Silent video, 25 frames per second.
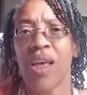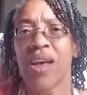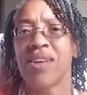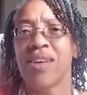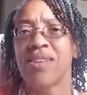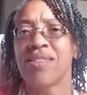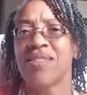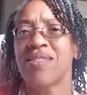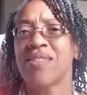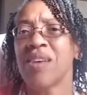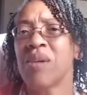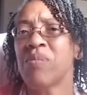
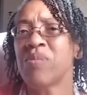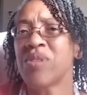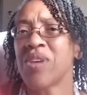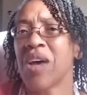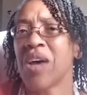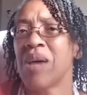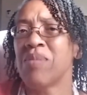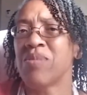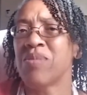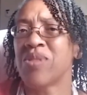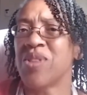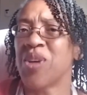
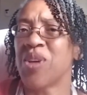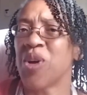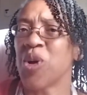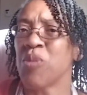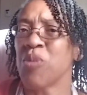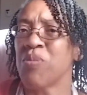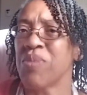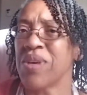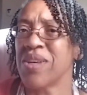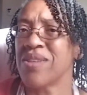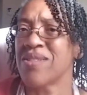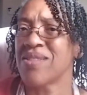Sometimes there'll
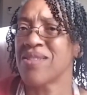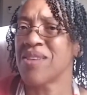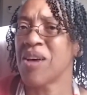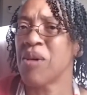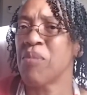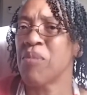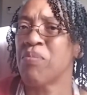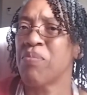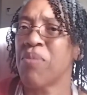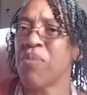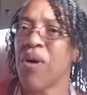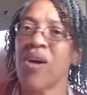be
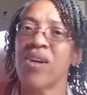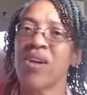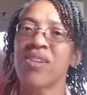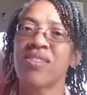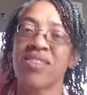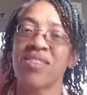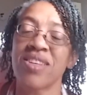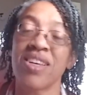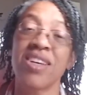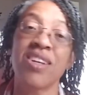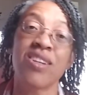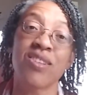some
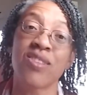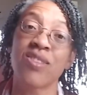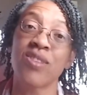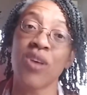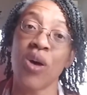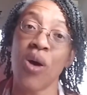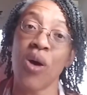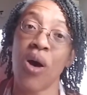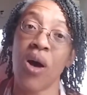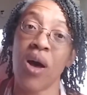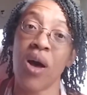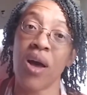parts in a
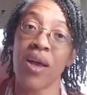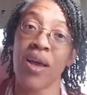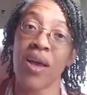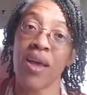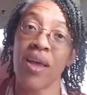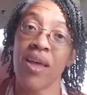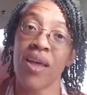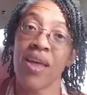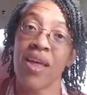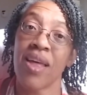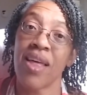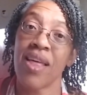song
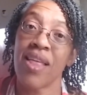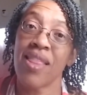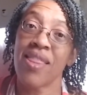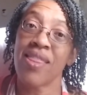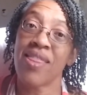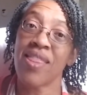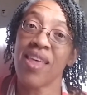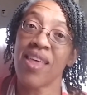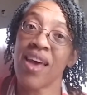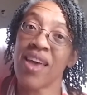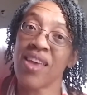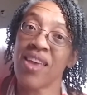
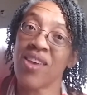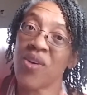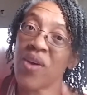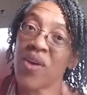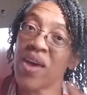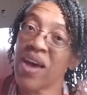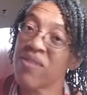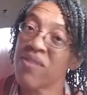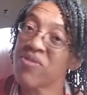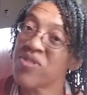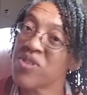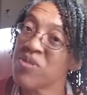that you
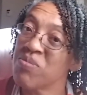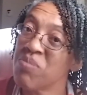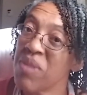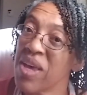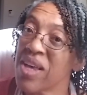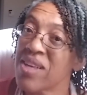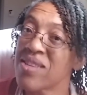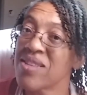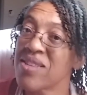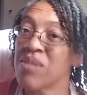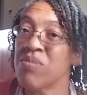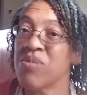have to
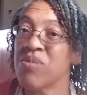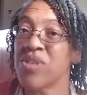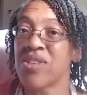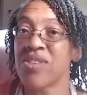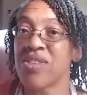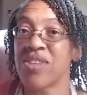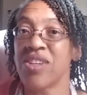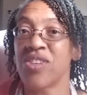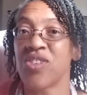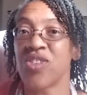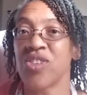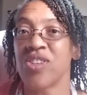make some
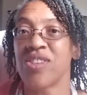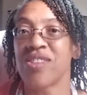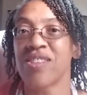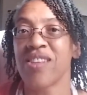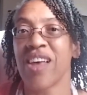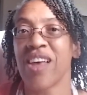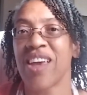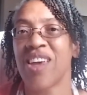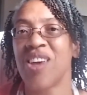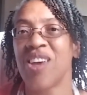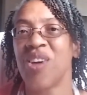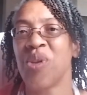decisions.
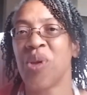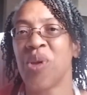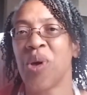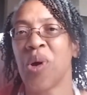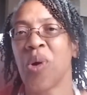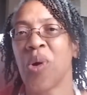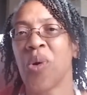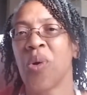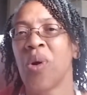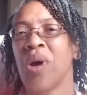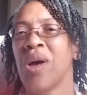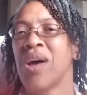Like,
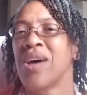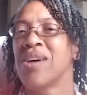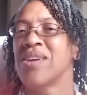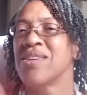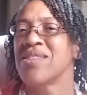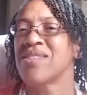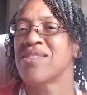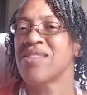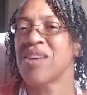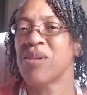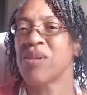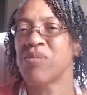
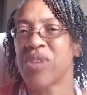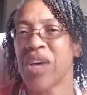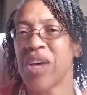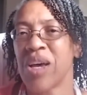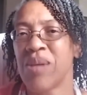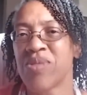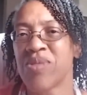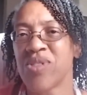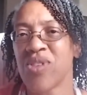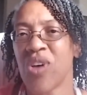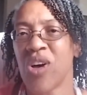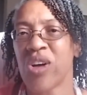
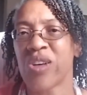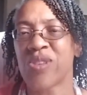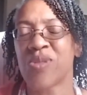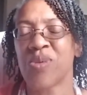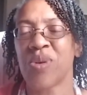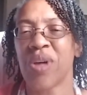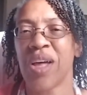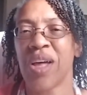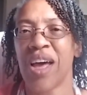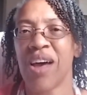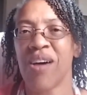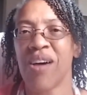sometimes songs
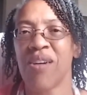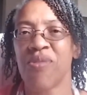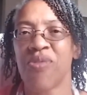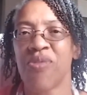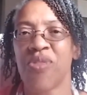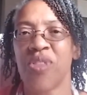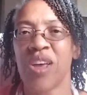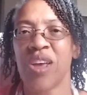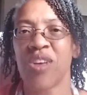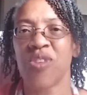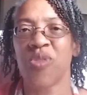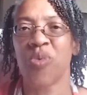will have
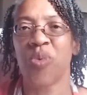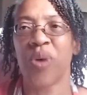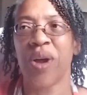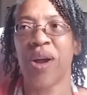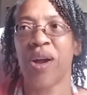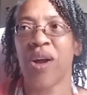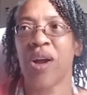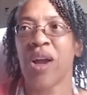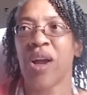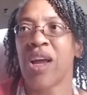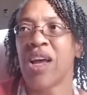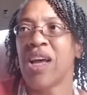things
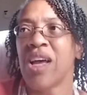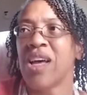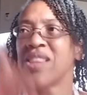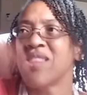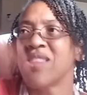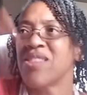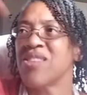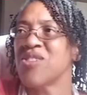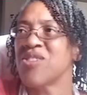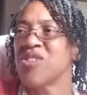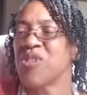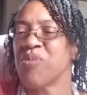where
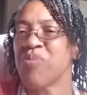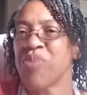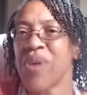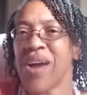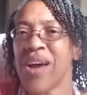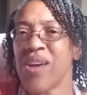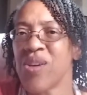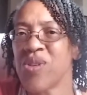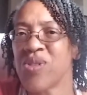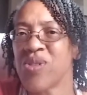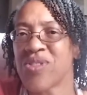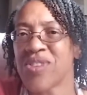the
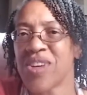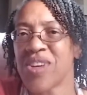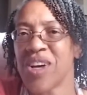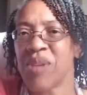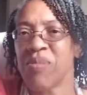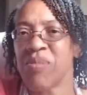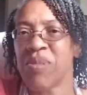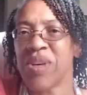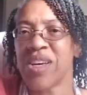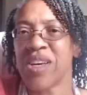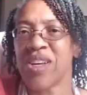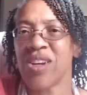sopranos
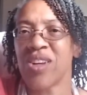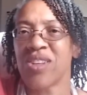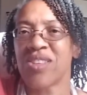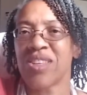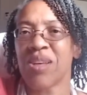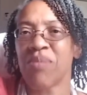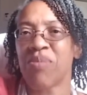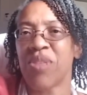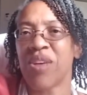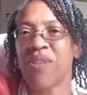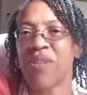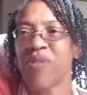come in on
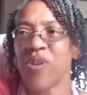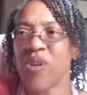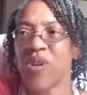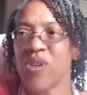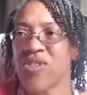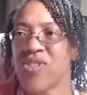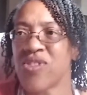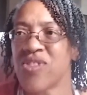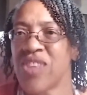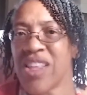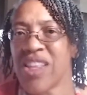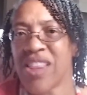something
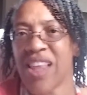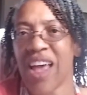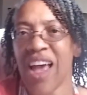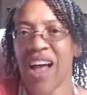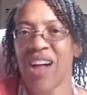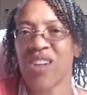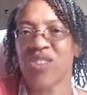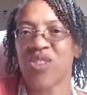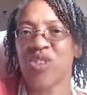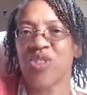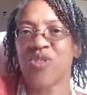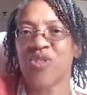first, then the
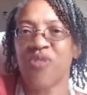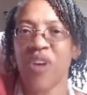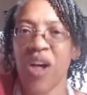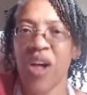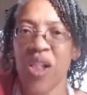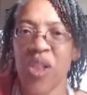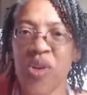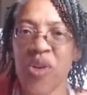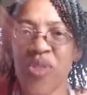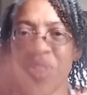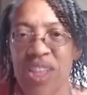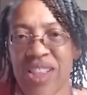altos
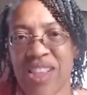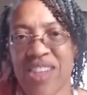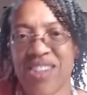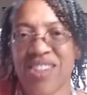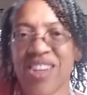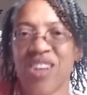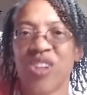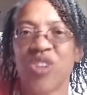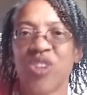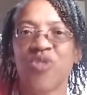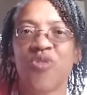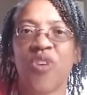follow, then the
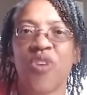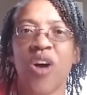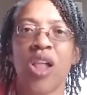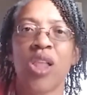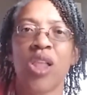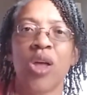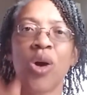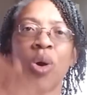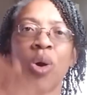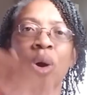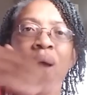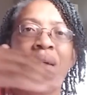tenors
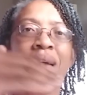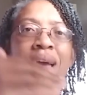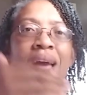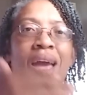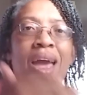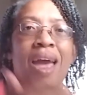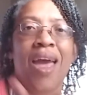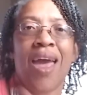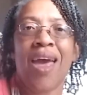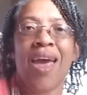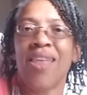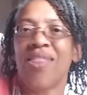follow,
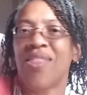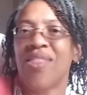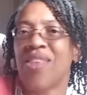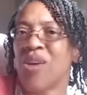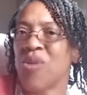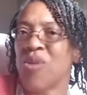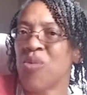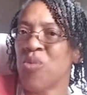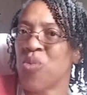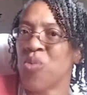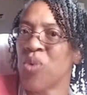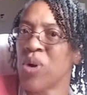and
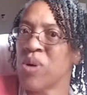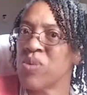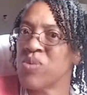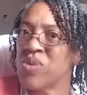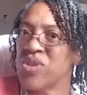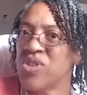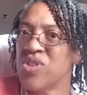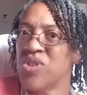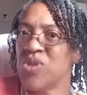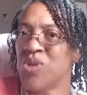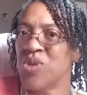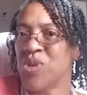then what
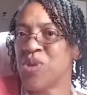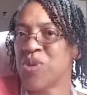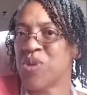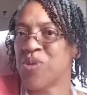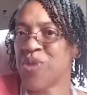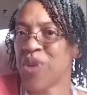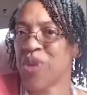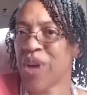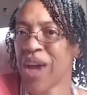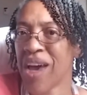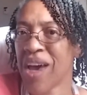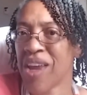would you do
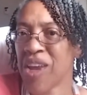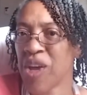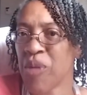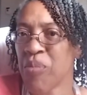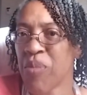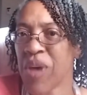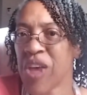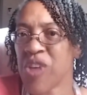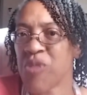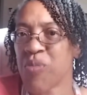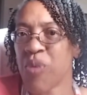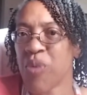if you're adding a
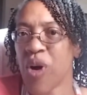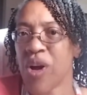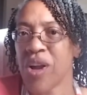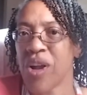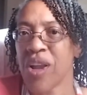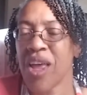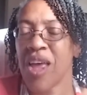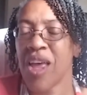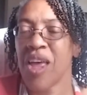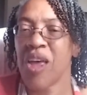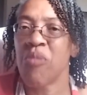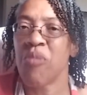bass part?
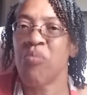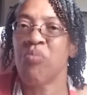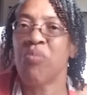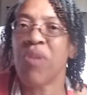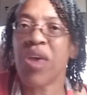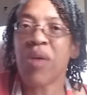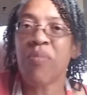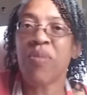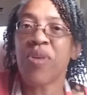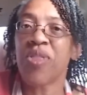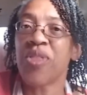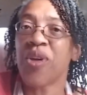
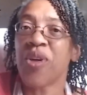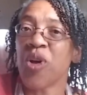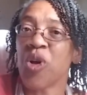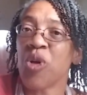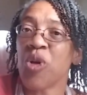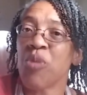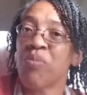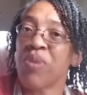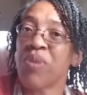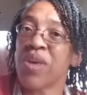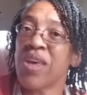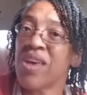Maybe
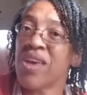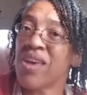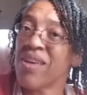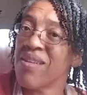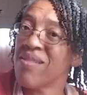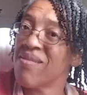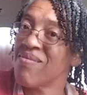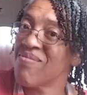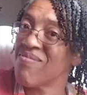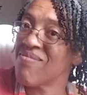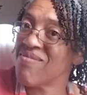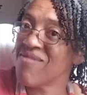there'll
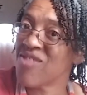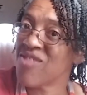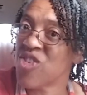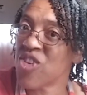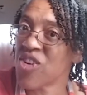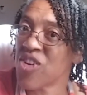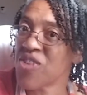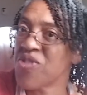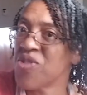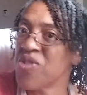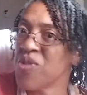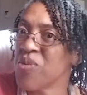be
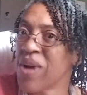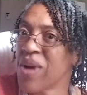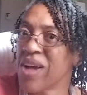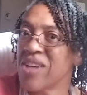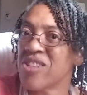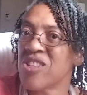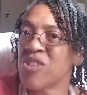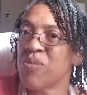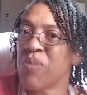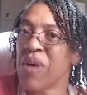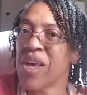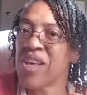just the
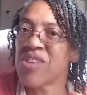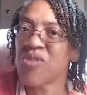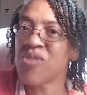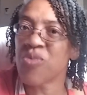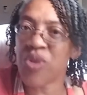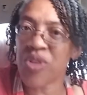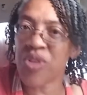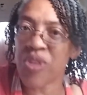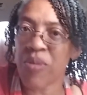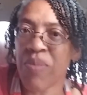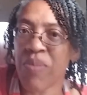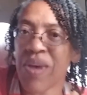right space
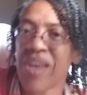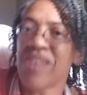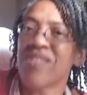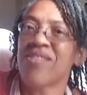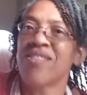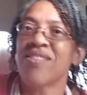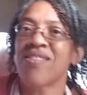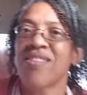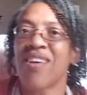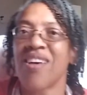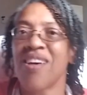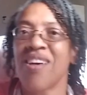where the
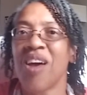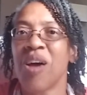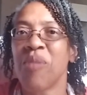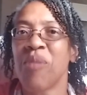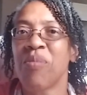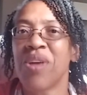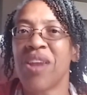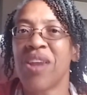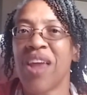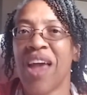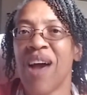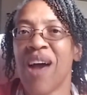basses can
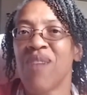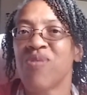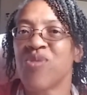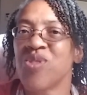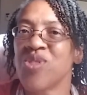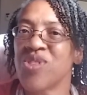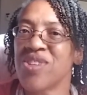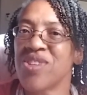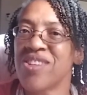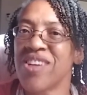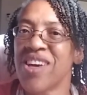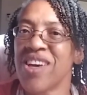come in
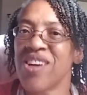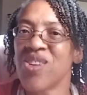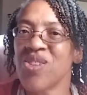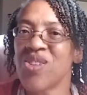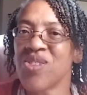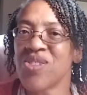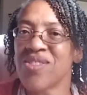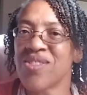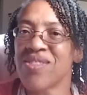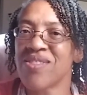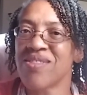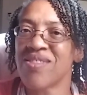after the
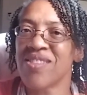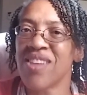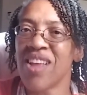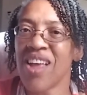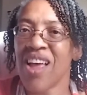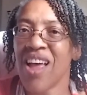tenors.